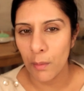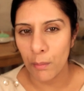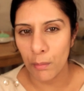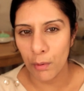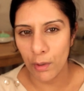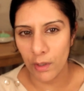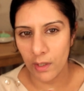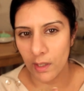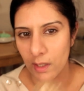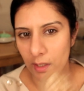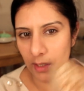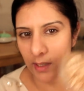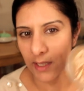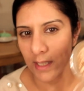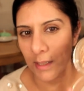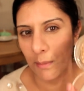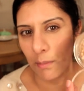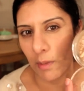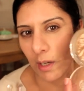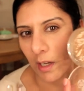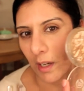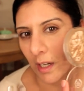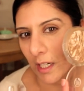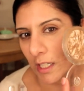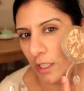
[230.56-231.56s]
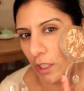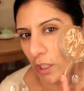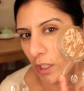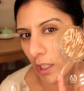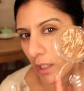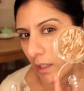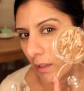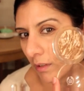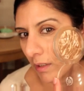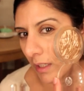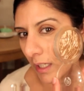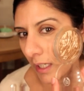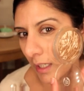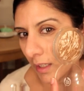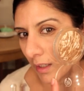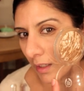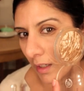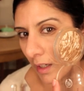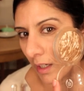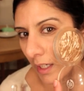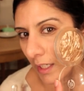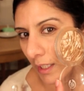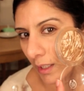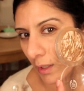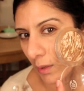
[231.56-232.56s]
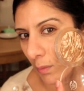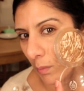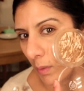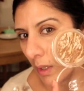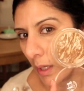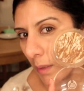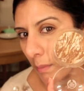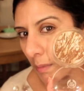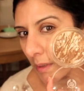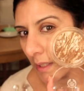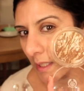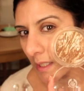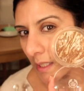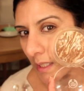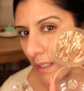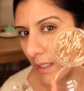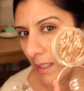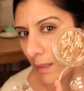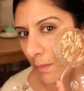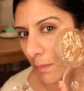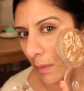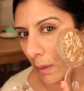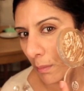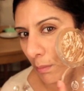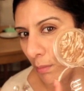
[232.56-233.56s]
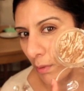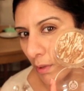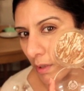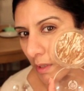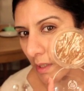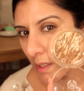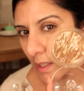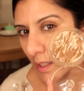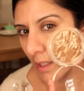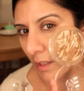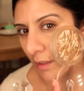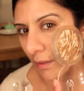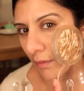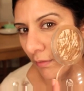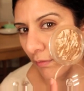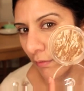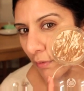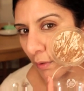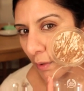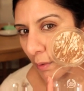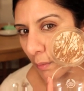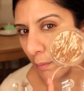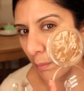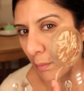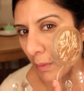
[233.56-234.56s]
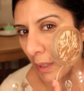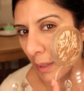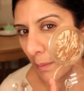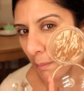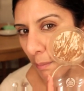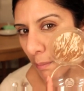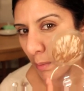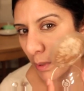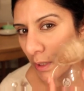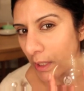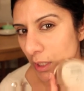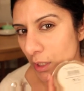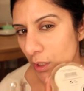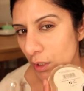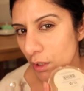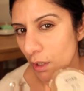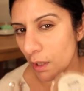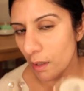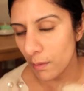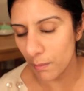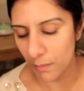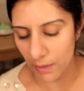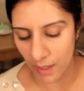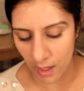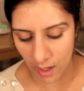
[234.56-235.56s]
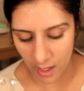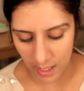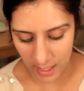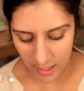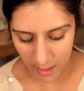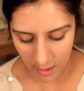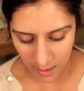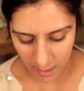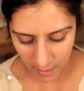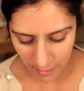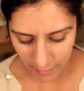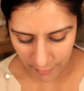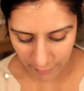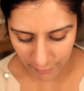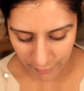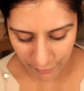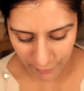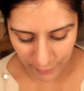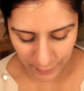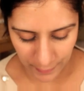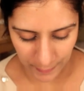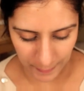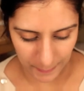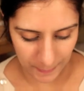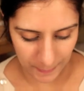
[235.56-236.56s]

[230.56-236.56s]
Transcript: products in my eyeshadow kit that I can wear, but this is my bronzer from Body Shop that I love.